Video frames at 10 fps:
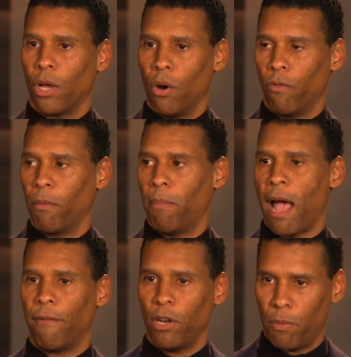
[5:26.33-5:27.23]
go from
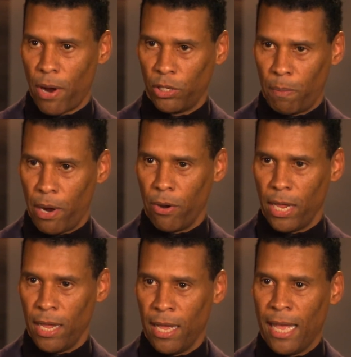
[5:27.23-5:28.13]
poverty to
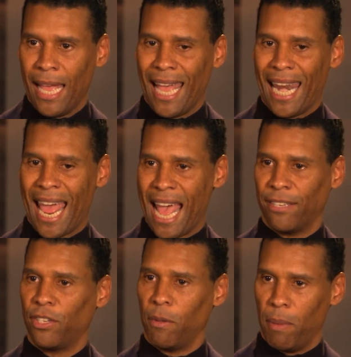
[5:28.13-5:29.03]
prosperity, it
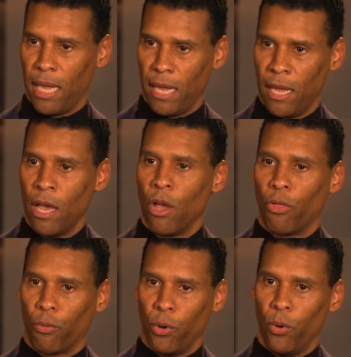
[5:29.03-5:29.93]
has to be
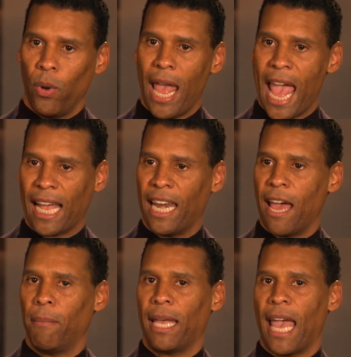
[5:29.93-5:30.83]
through
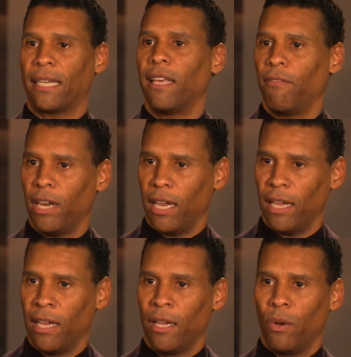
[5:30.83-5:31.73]
economic
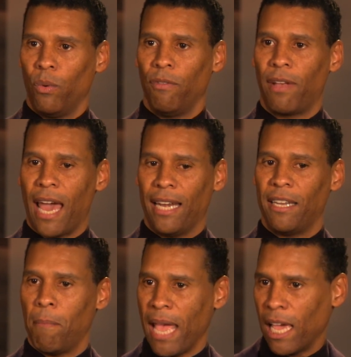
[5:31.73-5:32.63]
activity. We've got a
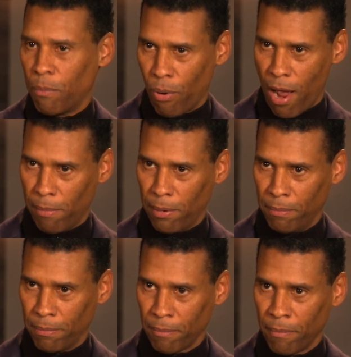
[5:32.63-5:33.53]
demand problem.
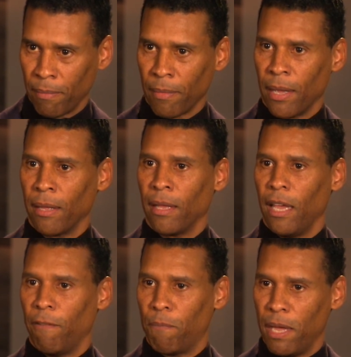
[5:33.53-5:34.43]

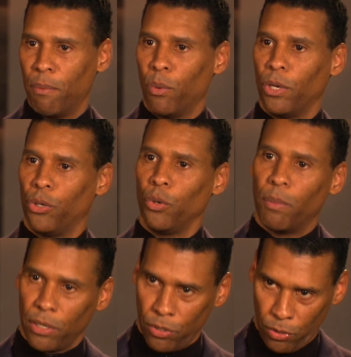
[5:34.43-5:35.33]
If people would do
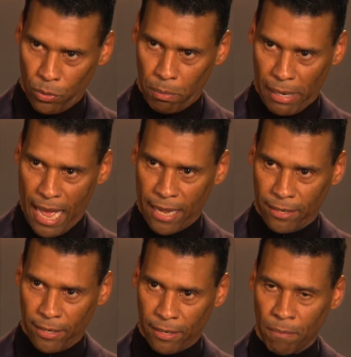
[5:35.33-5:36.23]
business with
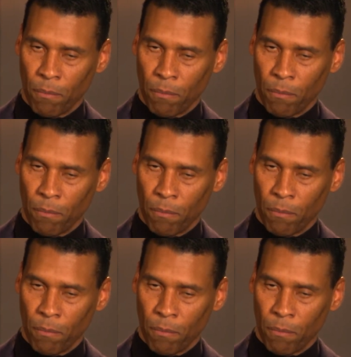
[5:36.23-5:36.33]
blacks,